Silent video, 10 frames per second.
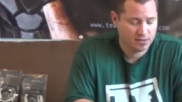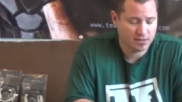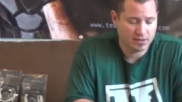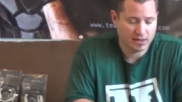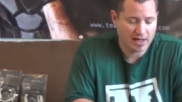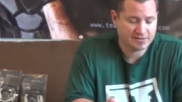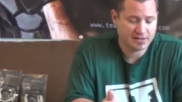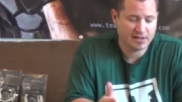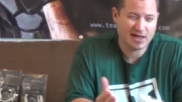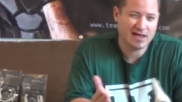I'd
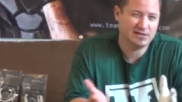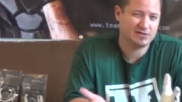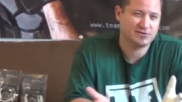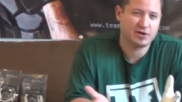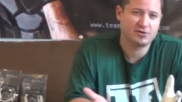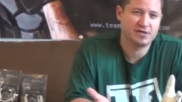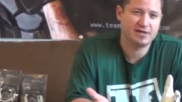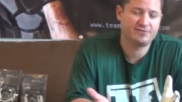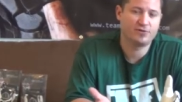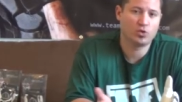say ages
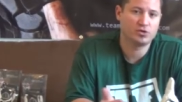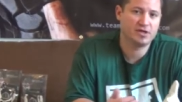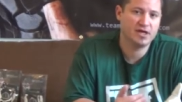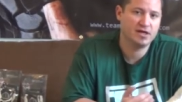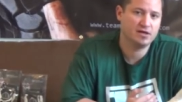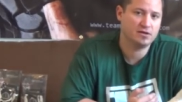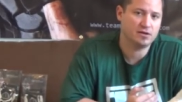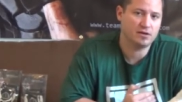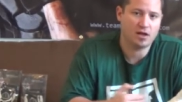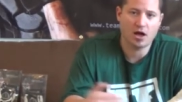13,
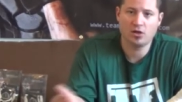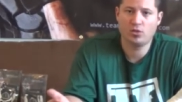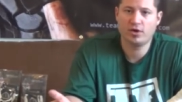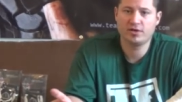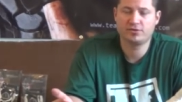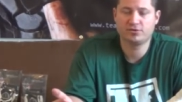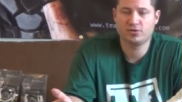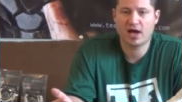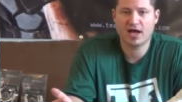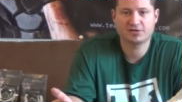14 all the way
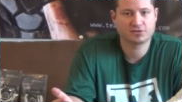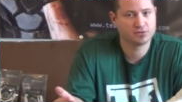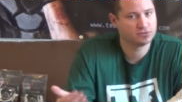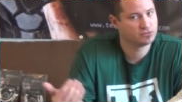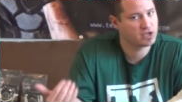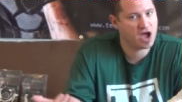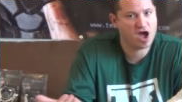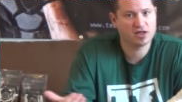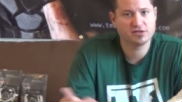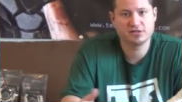through high school,
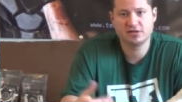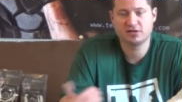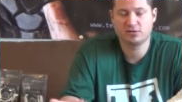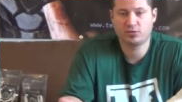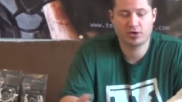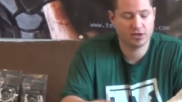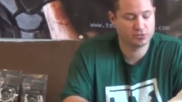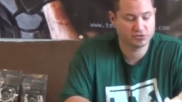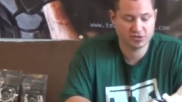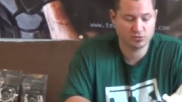college, and into
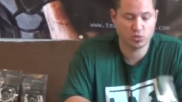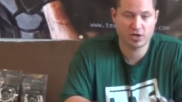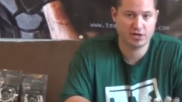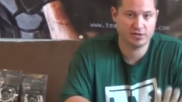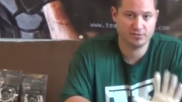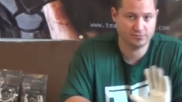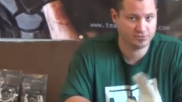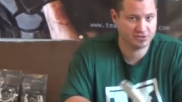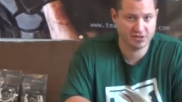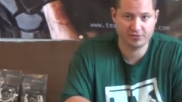pros could wear it
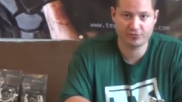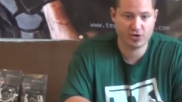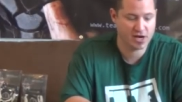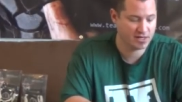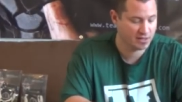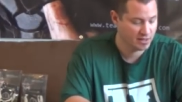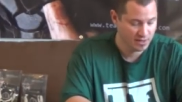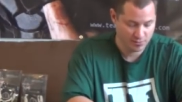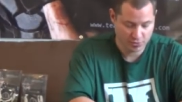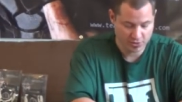shelf ready,
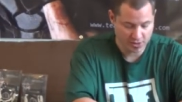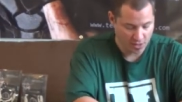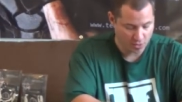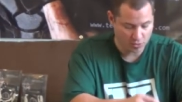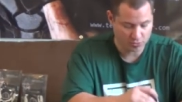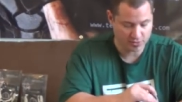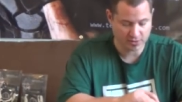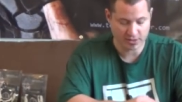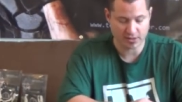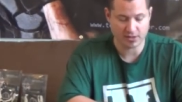put it on,
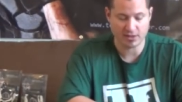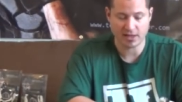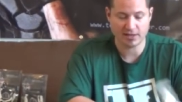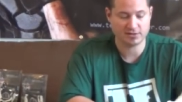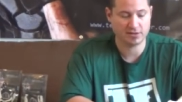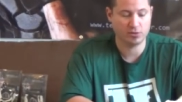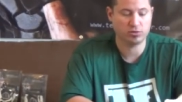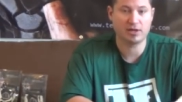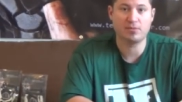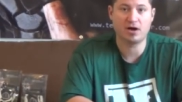and actually go
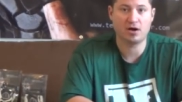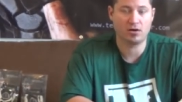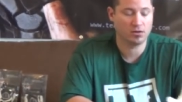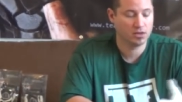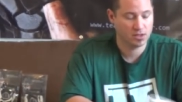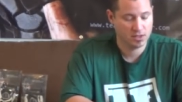play ball.